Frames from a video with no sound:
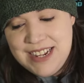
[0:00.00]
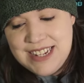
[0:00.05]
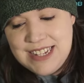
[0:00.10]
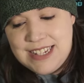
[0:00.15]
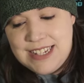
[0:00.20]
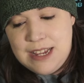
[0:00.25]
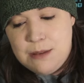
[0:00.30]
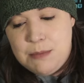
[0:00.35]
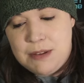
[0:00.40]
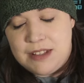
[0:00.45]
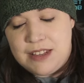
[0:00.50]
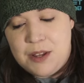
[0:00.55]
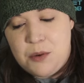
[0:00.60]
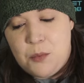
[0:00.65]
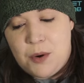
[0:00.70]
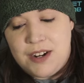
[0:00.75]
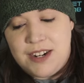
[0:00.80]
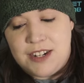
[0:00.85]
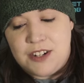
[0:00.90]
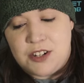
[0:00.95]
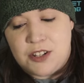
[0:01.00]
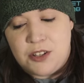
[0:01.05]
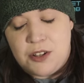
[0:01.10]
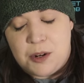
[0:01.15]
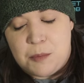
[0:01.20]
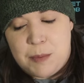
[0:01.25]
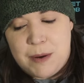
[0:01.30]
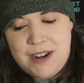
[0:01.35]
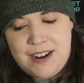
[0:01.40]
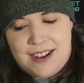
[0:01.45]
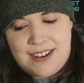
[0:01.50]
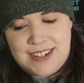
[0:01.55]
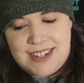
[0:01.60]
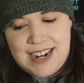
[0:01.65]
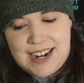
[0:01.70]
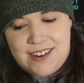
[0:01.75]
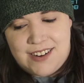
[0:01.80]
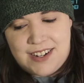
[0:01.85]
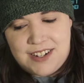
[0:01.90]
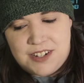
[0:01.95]
seemingly wanting to look but not
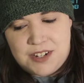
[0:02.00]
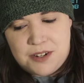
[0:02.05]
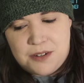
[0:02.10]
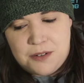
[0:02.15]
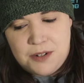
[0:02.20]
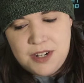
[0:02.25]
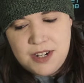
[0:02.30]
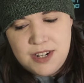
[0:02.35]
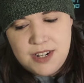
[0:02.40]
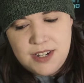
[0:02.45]
daring to.